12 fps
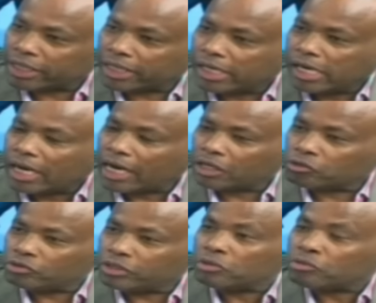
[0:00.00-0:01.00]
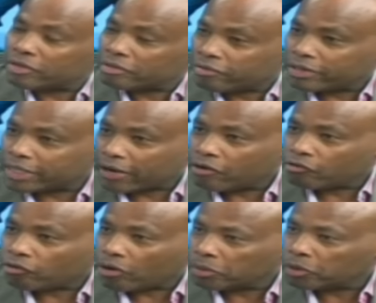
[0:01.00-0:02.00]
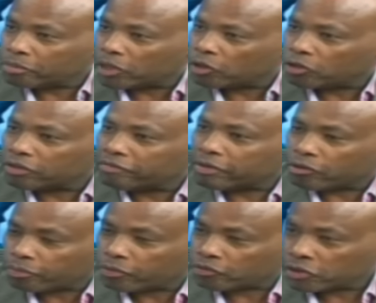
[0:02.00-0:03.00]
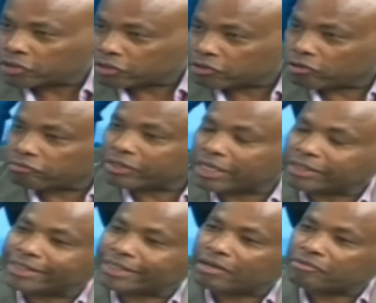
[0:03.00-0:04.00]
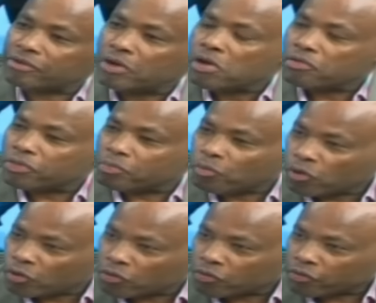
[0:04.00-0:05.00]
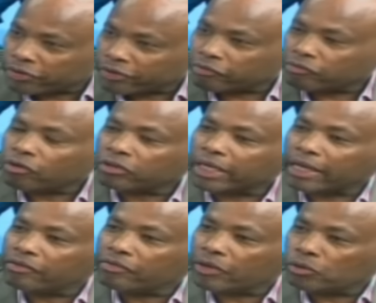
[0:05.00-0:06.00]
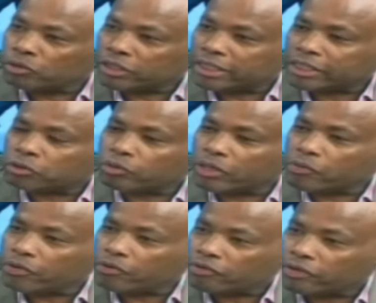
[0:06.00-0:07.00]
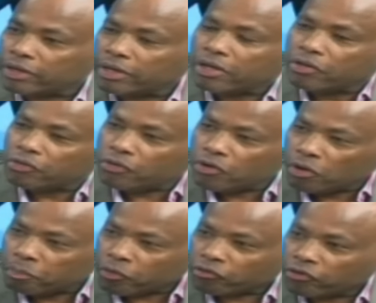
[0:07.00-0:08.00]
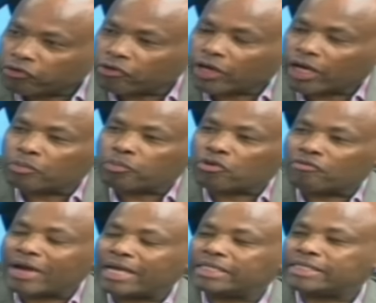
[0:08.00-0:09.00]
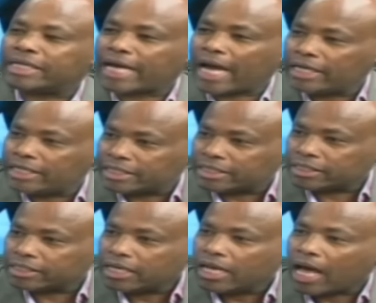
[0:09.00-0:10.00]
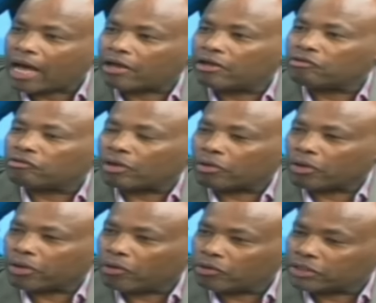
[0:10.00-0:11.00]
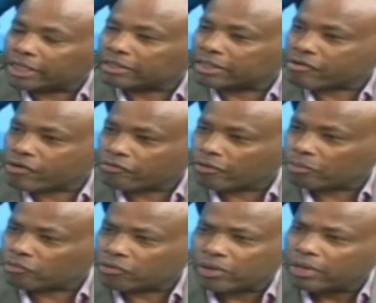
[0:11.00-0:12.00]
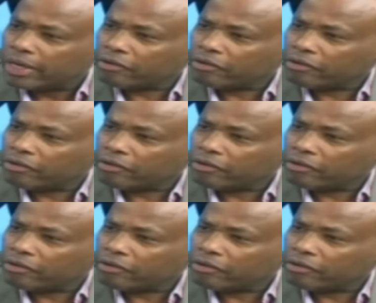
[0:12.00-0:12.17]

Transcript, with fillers: actually, uh, to deal with the fight against corruption because even the opposition itself doesn't have the moral authority. It's not like in the old days when we would say your position can provide the guidance against uh, on certain reforms.